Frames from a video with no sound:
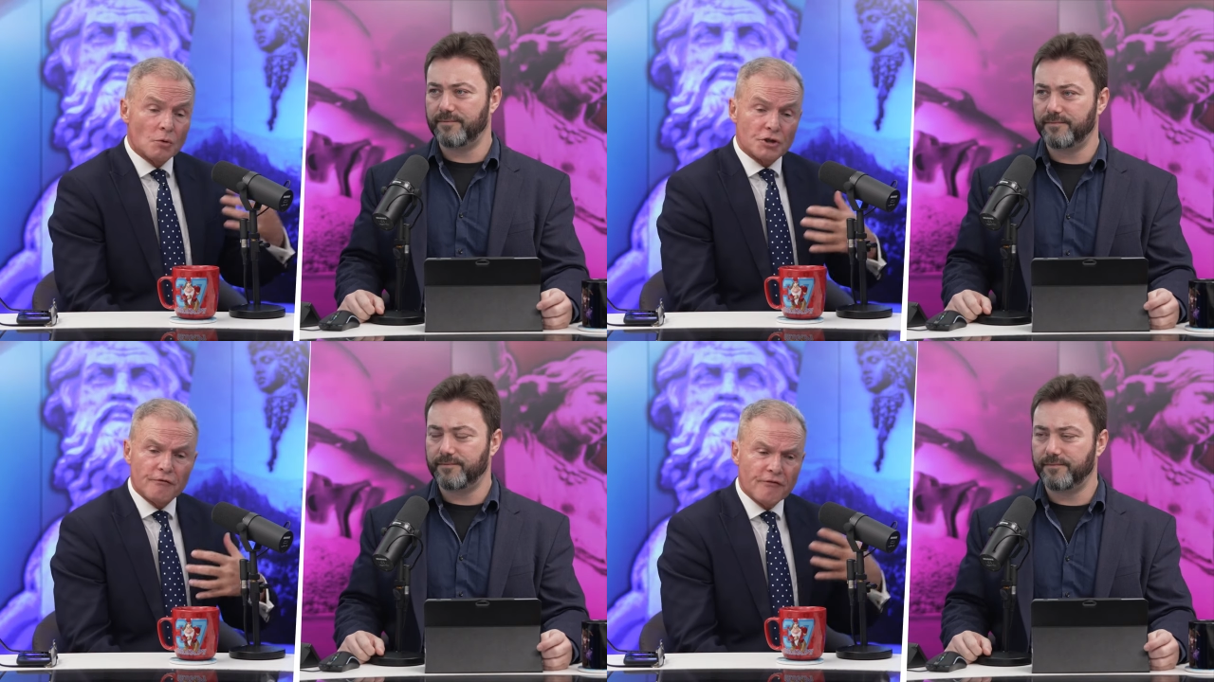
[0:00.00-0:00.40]

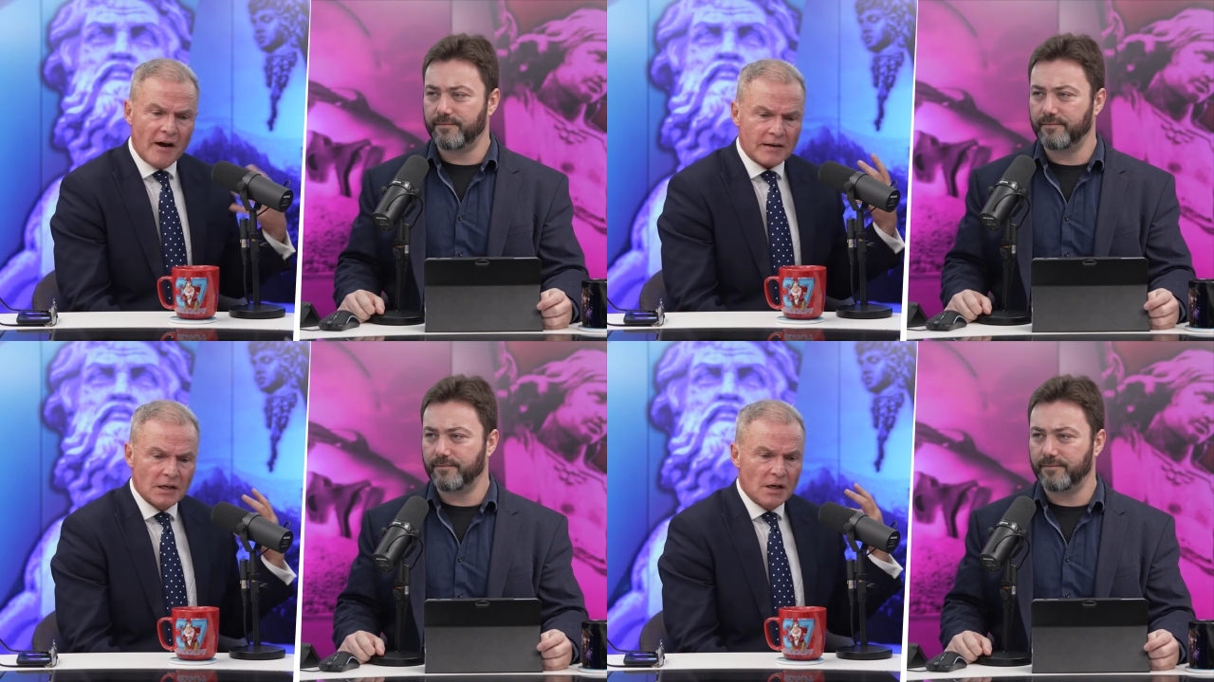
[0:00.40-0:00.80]
Speaker 1: which in
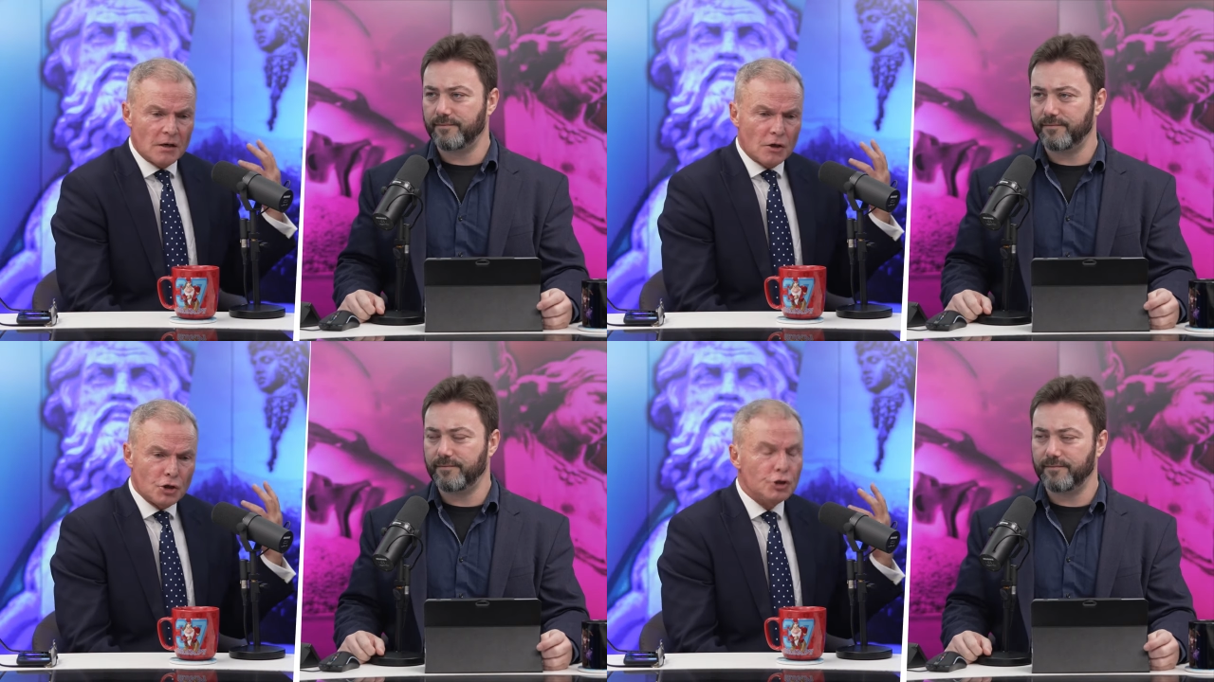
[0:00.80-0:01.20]
fact,
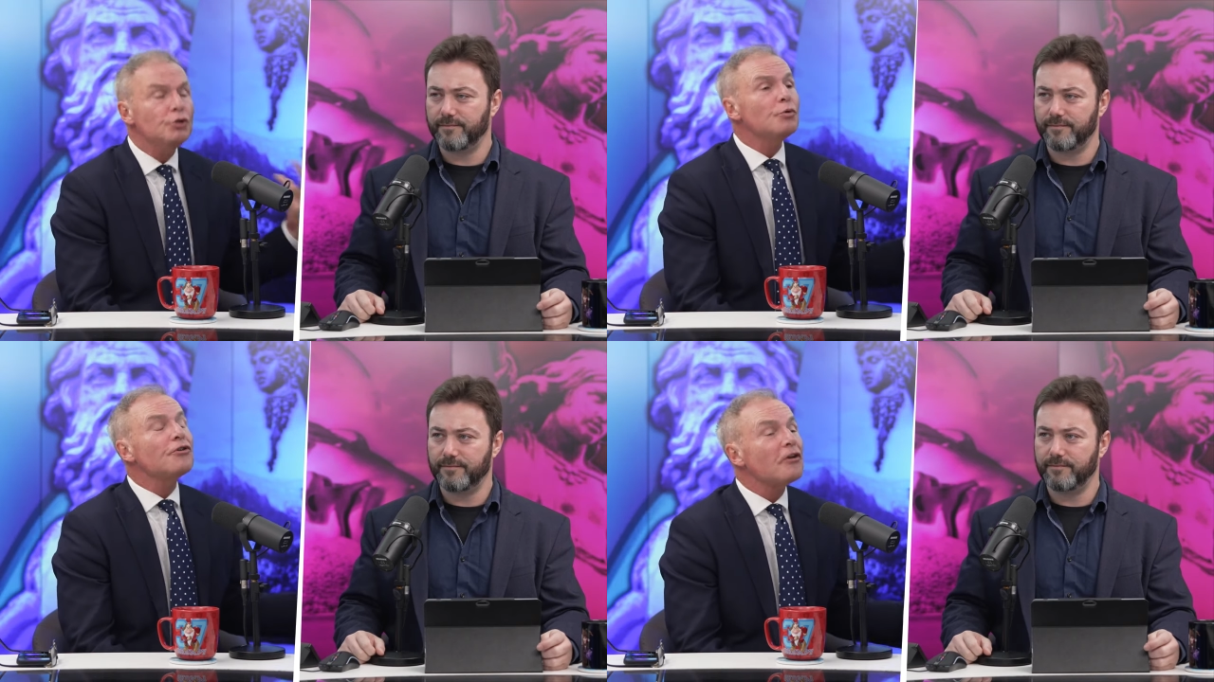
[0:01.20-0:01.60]

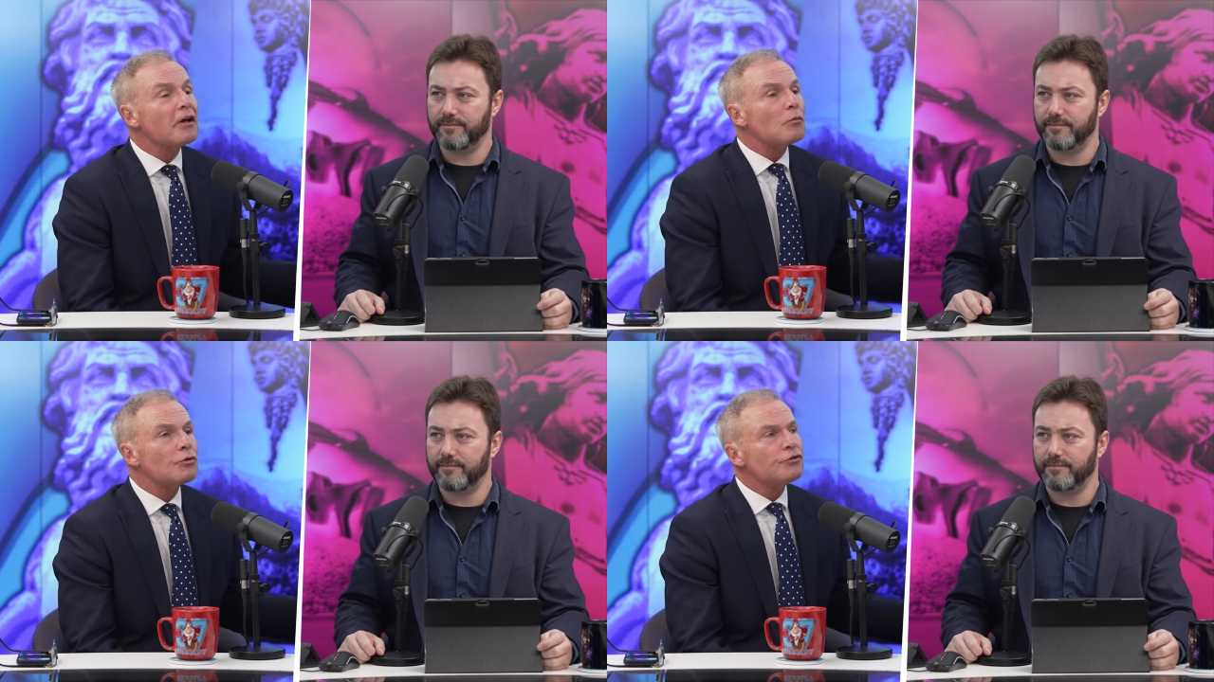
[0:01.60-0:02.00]
you would
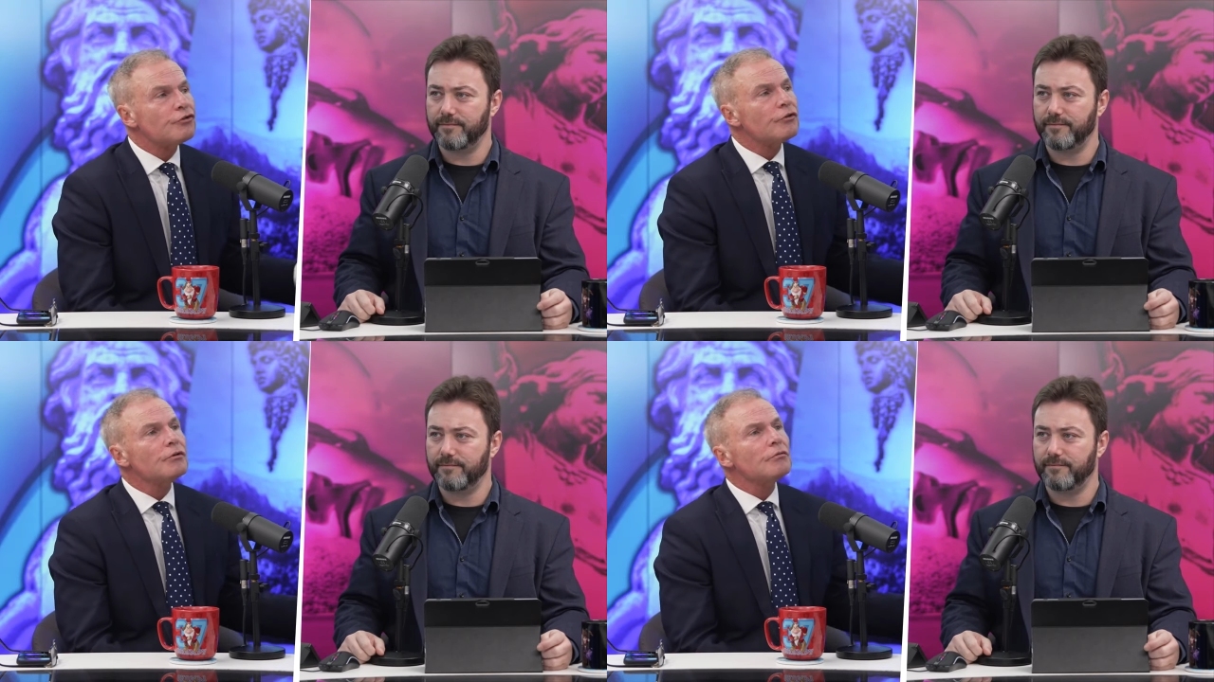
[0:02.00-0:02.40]
think,
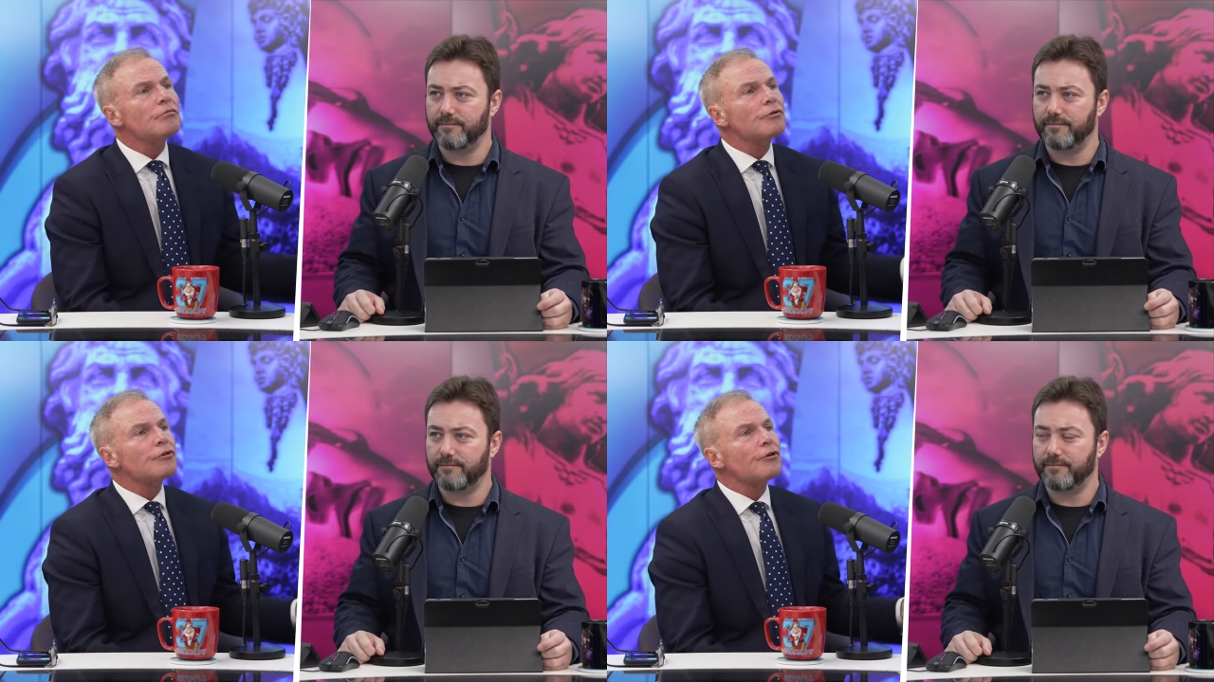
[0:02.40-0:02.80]
wouldn't
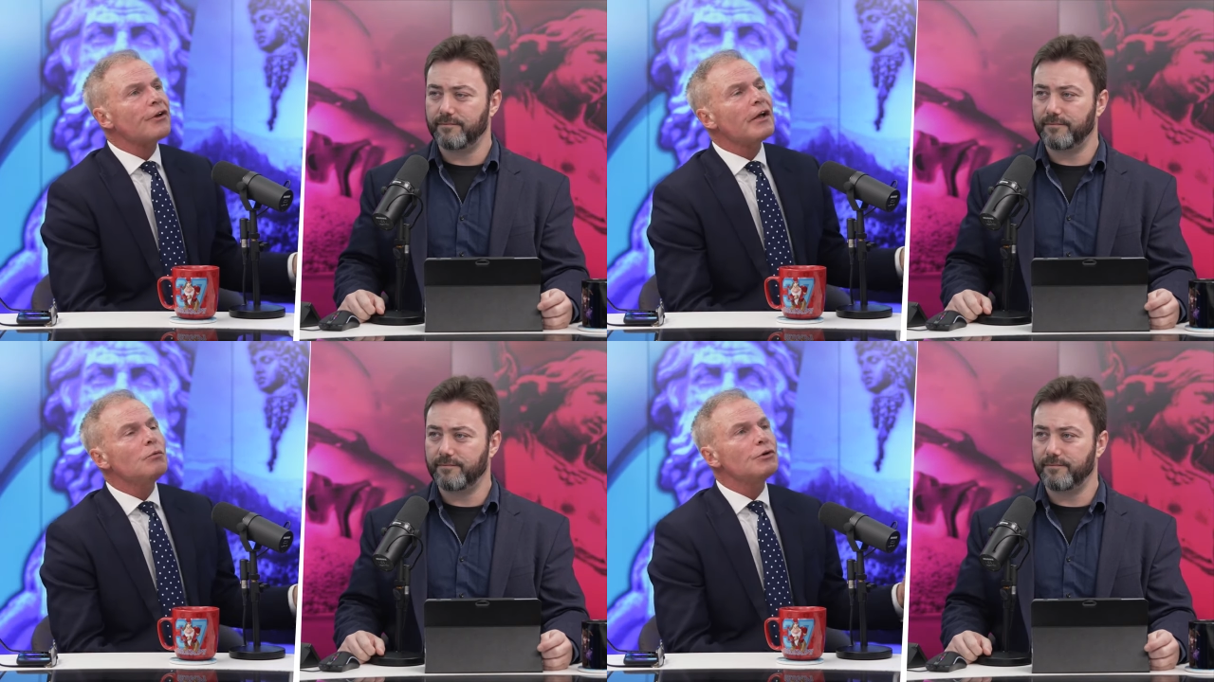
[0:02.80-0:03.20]
you,
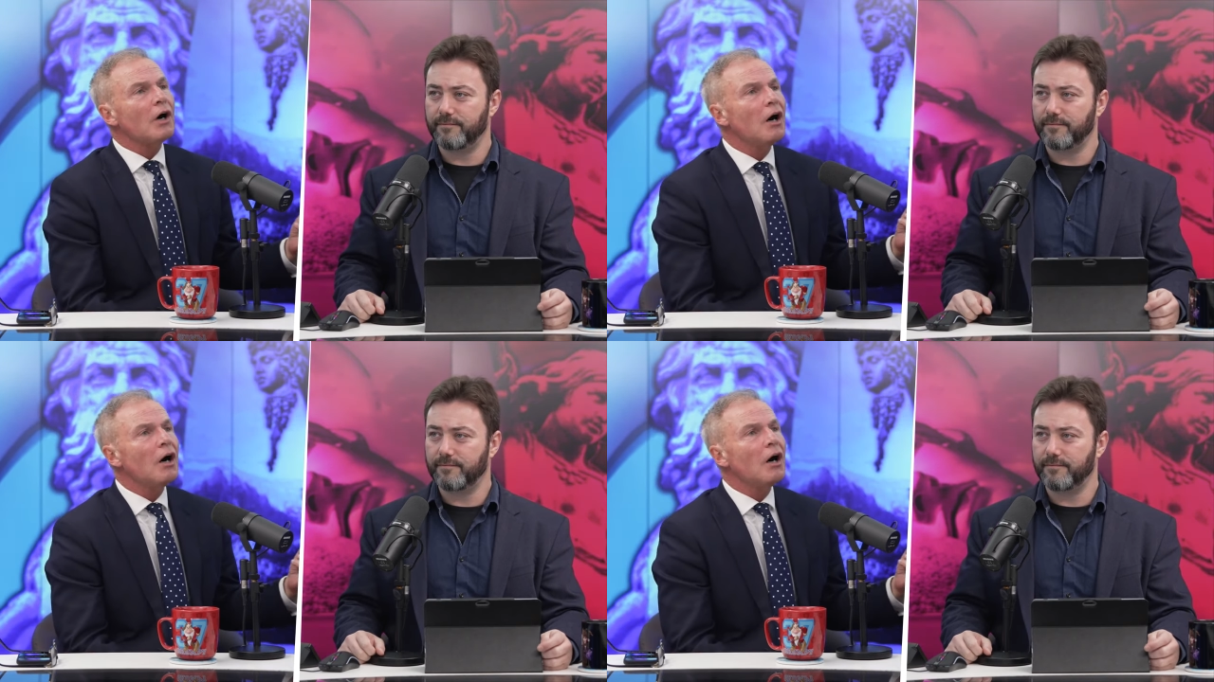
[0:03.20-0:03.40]
that they would